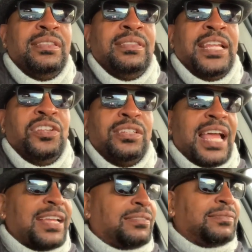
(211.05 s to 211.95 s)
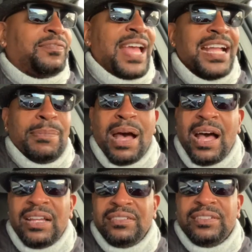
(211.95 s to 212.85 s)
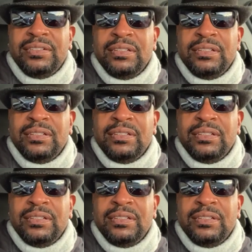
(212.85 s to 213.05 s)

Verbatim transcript: They look like vagabonds